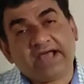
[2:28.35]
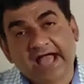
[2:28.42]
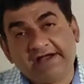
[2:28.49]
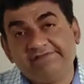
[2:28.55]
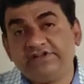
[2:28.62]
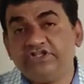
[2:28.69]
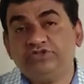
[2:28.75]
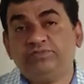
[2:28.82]

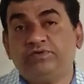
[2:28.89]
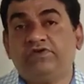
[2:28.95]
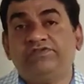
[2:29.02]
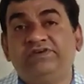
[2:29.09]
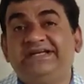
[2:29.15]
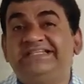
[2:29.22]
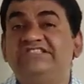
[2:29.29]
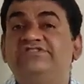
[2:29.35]
Average
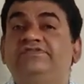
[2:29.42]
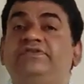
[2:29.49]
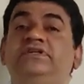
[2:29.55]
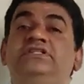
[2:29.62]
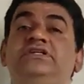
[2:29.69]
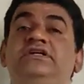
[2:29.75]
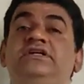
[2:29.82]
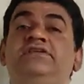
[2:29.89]
profit is
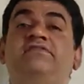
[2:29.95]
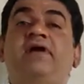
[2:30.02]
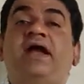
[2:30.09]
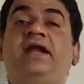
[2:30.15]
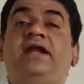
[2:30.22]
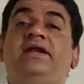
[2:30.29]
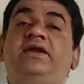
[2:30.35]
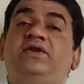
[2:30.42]
further
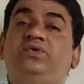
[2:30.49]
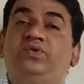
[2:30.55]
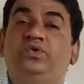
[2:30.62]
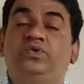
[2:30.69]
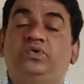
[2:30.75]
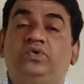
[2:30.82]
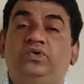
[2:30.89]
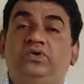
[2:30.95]
divided into
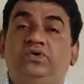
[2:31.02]
two.